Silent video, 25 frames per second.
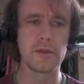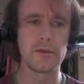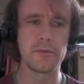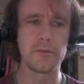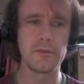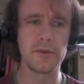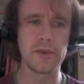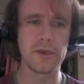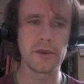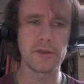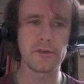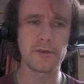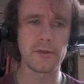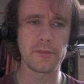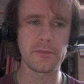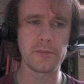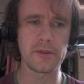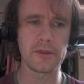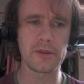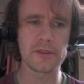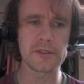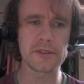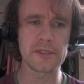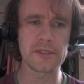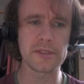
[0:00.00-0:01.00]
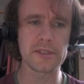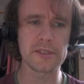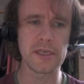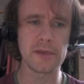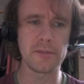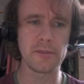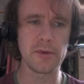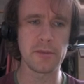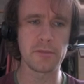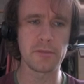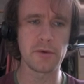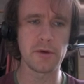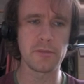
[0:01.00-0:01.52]
meaning something that has the same
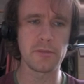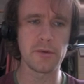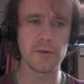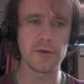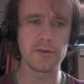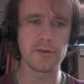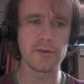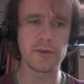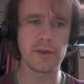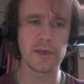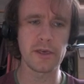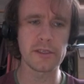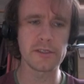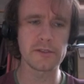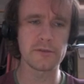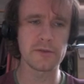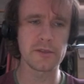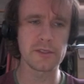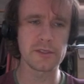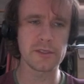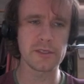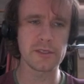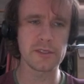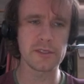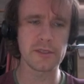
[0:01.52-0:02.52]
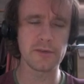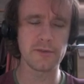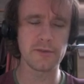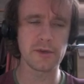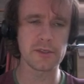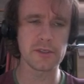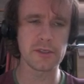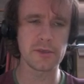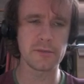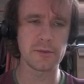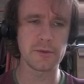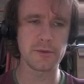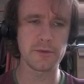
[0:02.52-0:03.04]
number on both sides. In this case, they've got
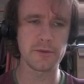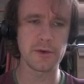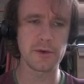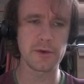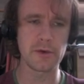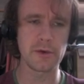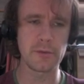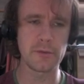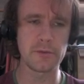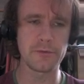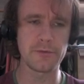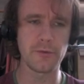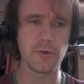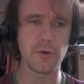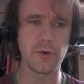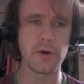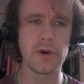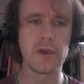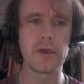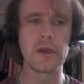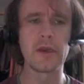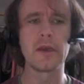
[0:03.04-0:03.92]
double three or double four.